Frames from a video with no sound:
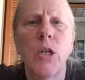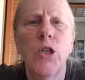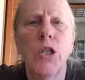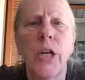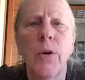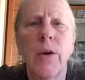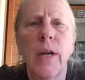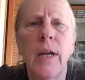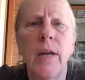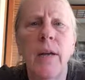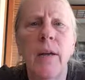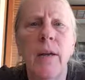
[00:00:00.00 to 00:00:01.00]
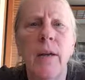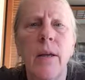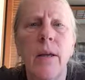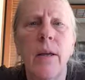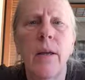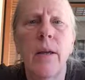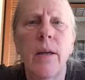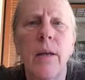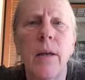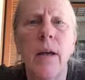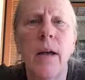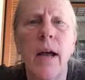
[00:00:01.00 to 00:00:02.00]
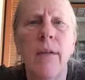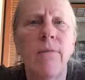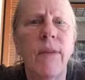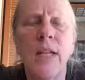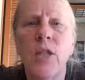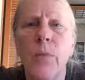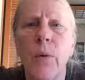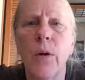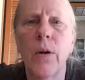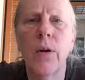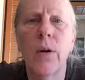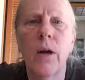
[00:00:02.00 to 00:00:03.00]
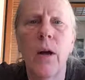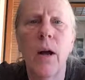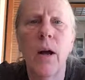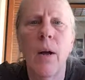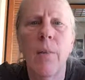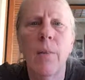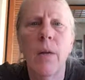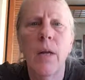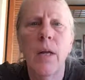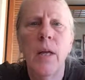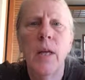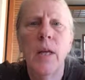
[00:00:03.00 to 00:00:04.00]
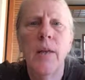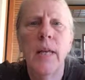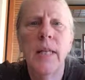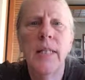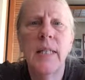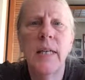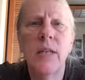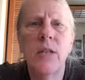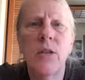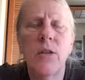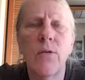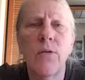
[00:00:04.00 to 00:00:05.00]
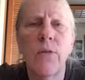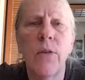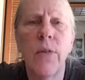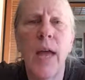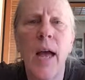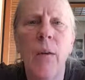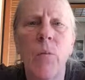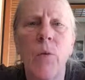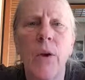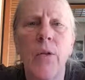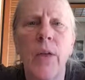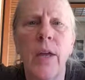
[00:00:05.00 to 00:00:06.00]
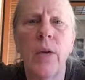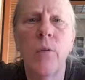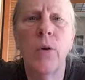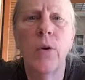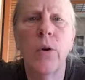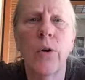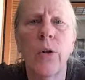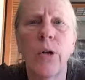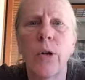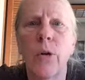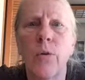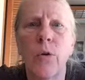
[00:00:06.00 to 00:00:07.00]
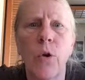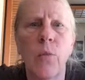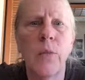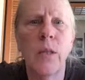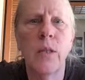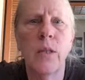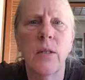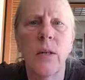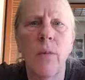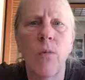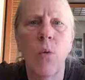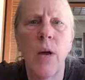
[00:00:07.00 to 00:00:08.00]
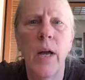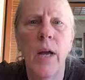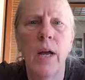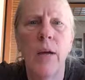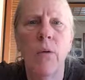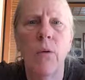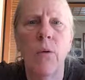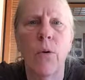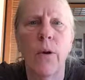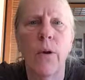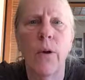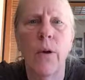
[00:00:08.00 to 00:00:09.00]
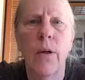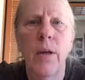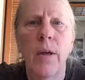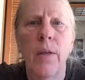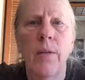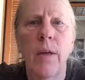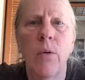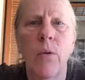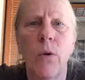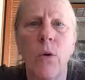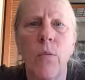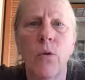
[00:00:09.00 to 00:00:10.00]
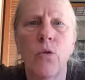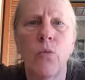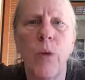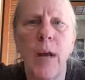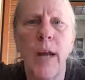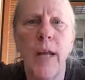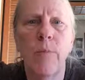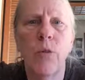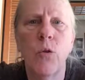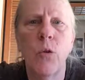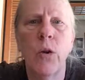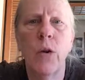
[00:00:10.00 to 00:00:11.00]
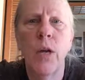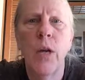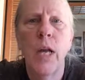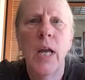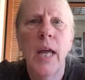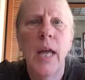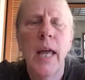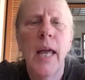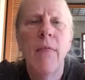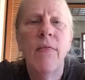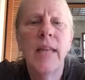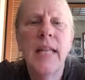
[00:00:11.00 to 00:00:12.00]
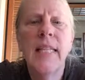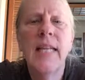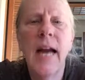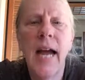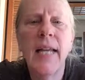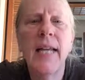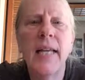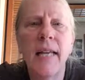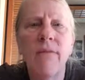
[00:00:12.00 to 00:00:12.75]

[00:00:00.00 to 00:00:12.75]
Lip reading: sharing on Facebook incidents for them where they were, groped in the subway, or they were almost raped, or things that I didn't